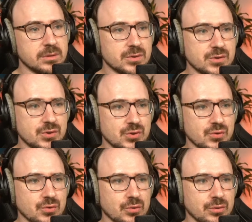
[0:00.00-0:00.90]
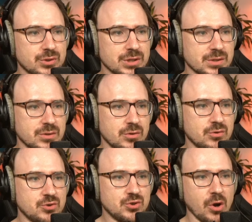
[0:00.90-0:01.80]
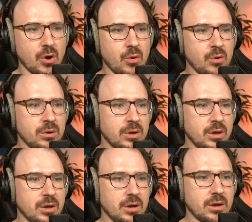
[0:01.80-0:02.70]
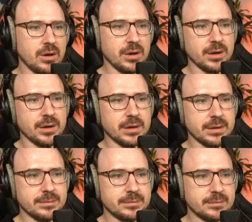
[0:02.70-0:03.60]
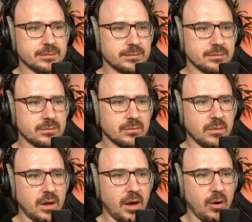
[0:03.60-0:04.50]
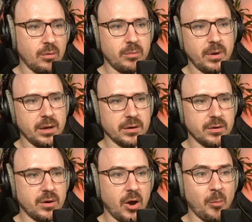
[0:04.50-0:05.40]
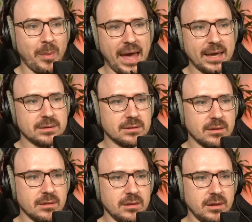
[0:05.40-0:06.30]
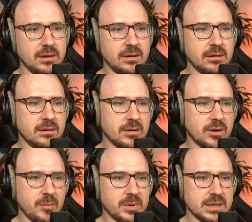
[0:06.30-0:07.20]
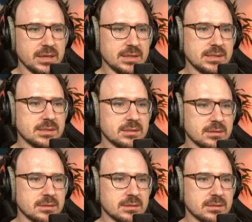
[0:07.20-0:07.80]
to just show how, I don't know, how bad the company is?